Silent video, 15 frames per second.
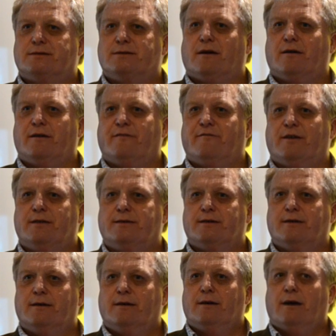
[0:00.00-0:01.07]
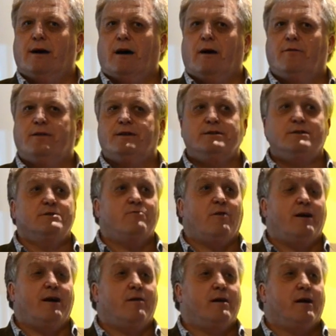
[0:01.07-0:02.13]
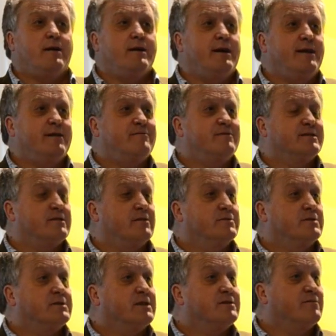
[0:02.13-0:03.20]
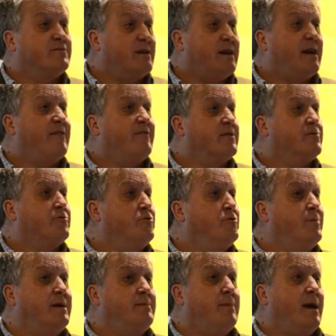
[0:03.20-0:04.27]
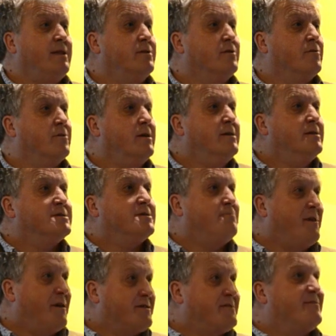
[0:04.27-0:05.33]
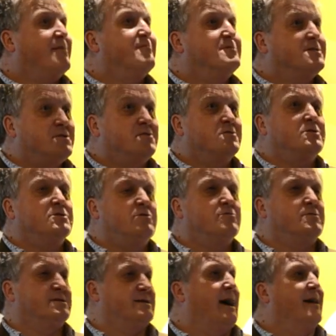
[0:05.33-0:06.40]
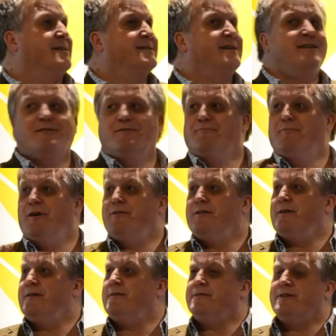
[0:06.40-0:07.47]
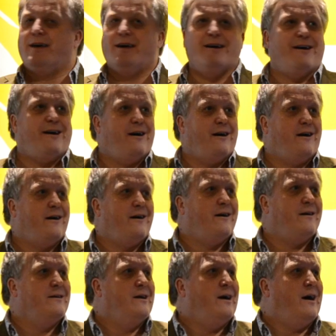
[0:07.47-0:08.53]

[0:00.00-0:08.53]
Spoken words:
side of it. And this is why Al-Qaeda is so successful. They have a grooming manual. So part of our research looks at whether there are